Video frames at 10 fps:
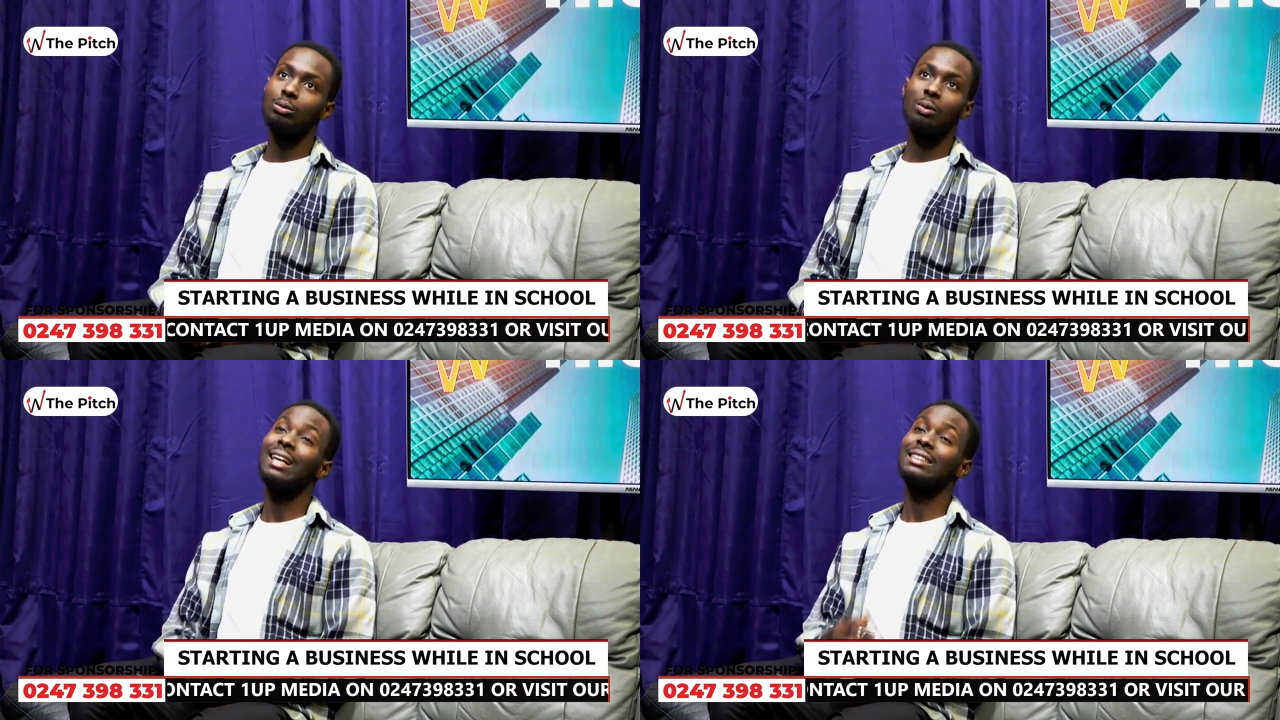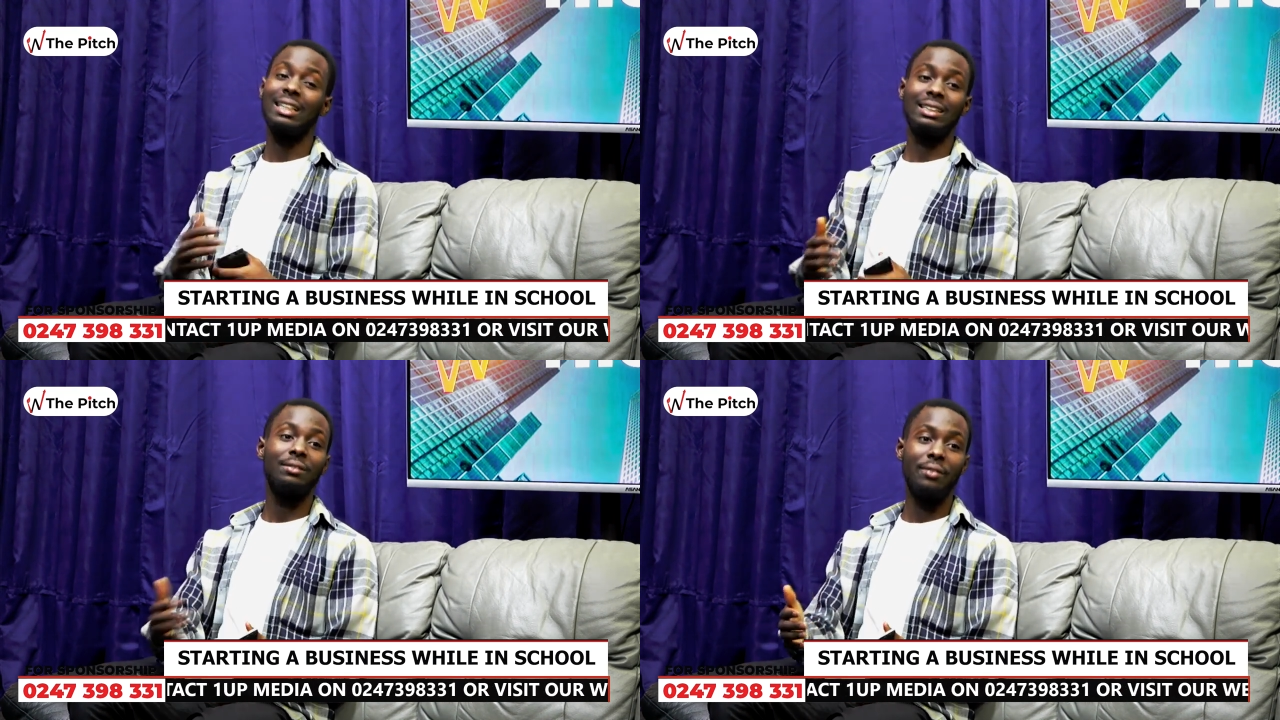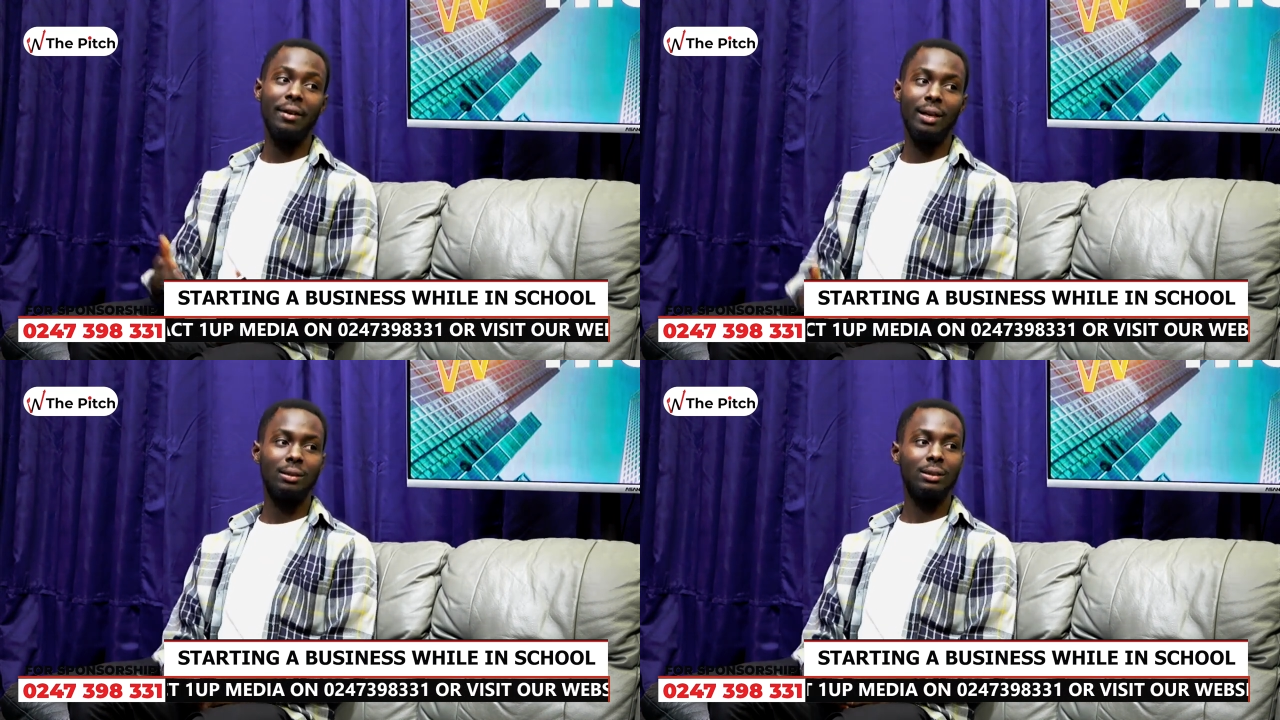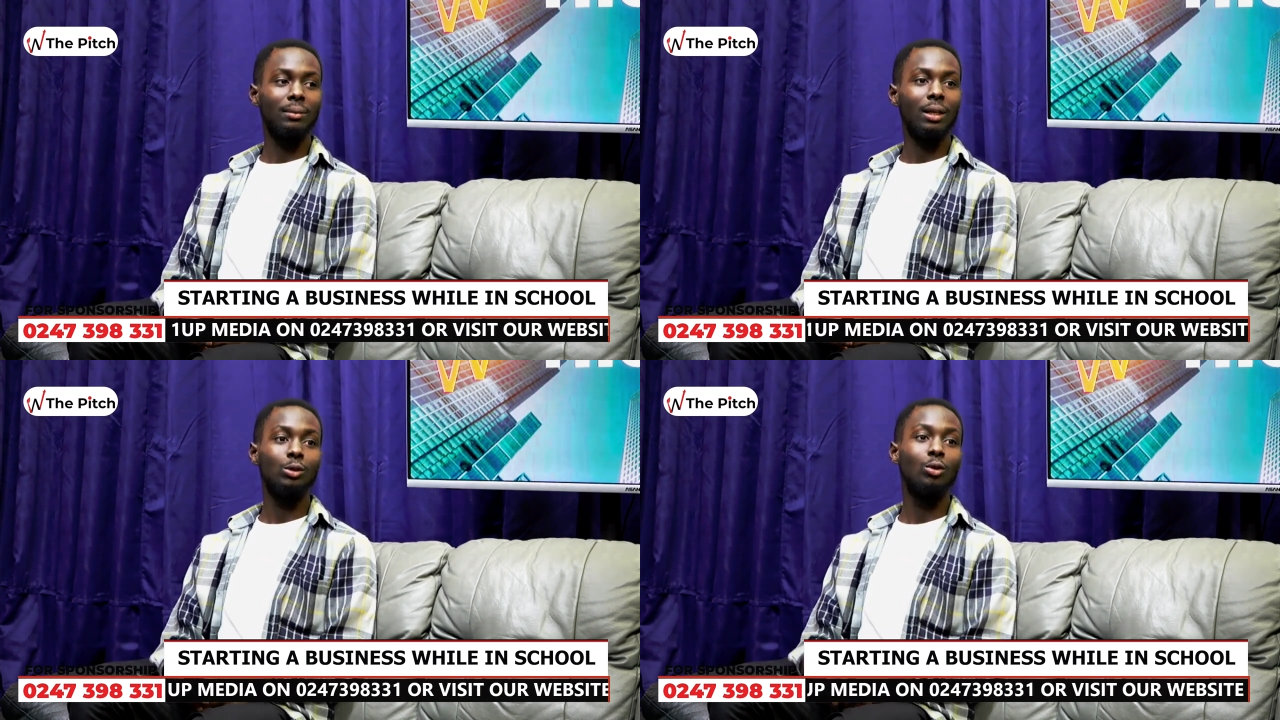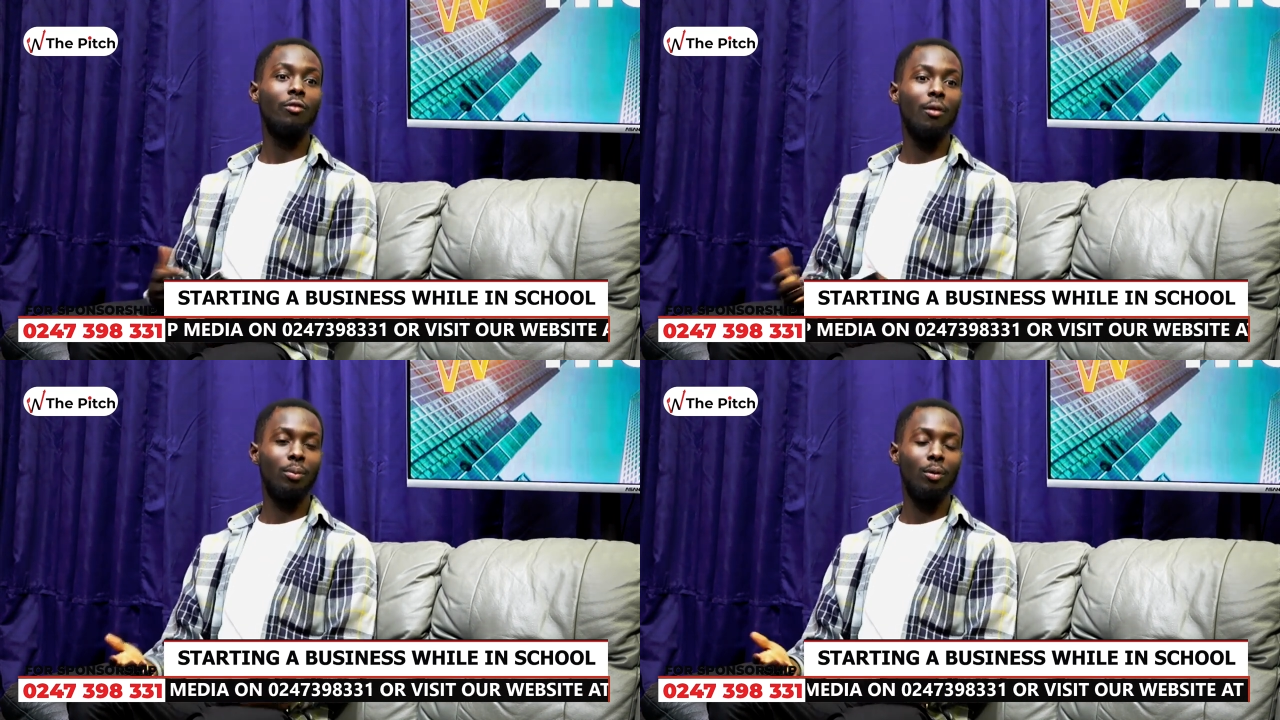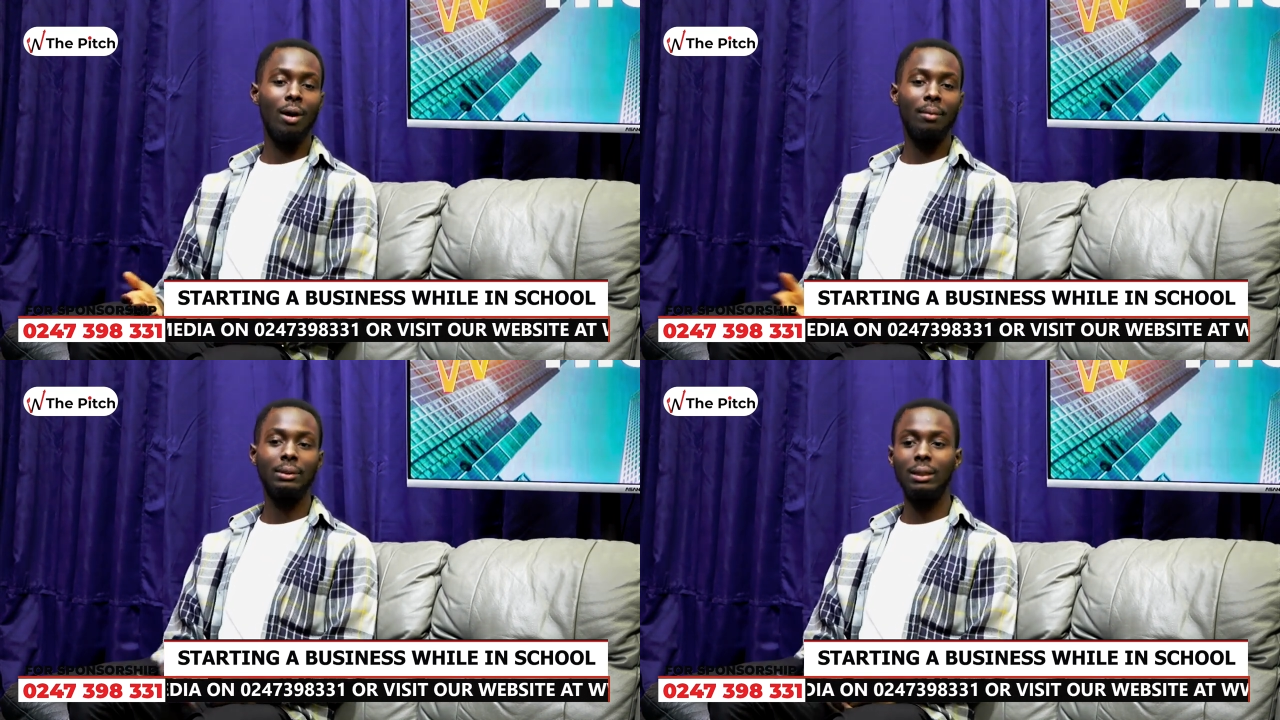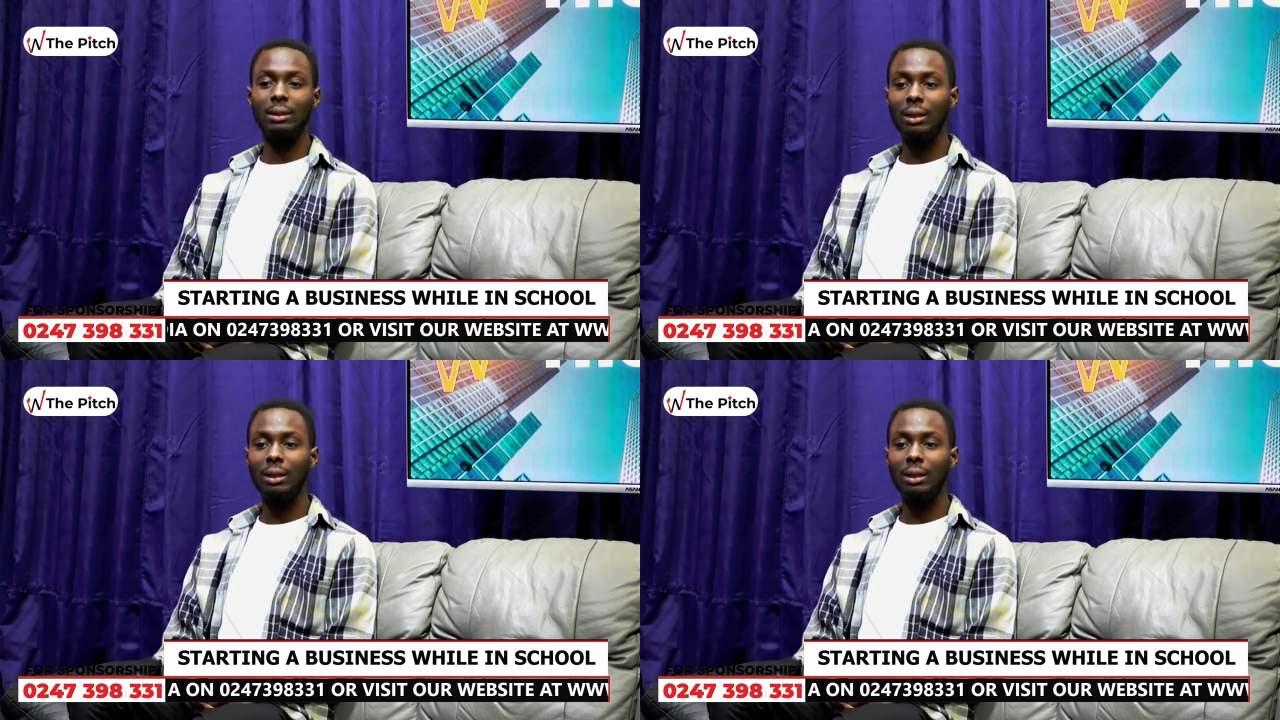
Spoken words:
when I started very early, sometimes you go for programs, and